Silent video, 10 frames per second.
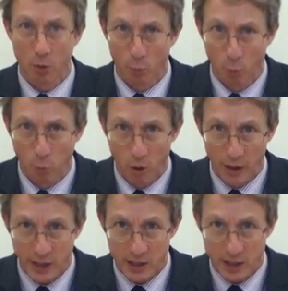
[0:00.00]
What
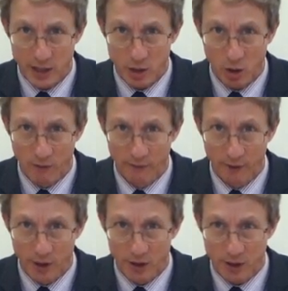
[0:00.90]
is this
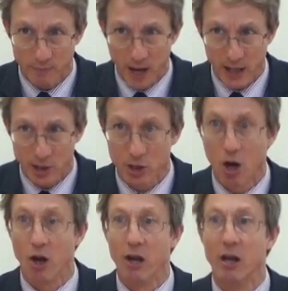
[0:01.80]
confidence based
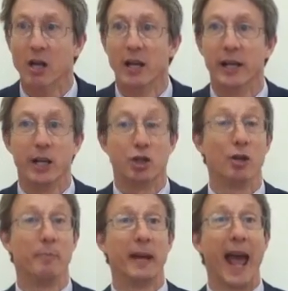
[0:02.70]
on? It
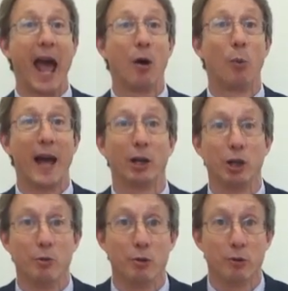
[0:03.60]
shouldn't be how well
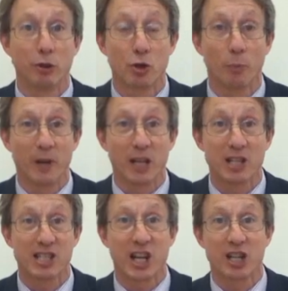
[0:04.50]
you knew the topics
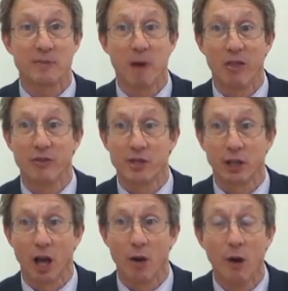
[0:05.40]
6 months
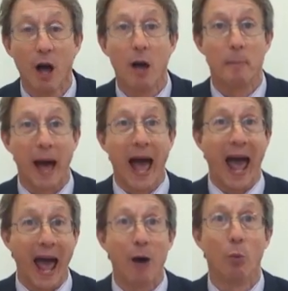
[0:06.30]
ago, but
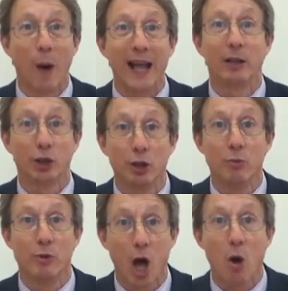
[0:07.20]
how well you
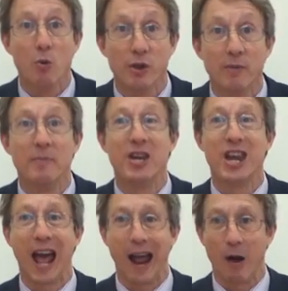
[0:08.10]
know them
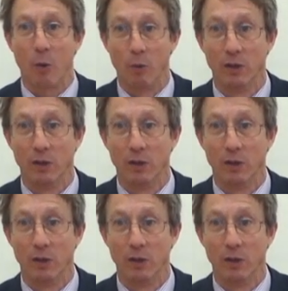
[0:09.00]
now.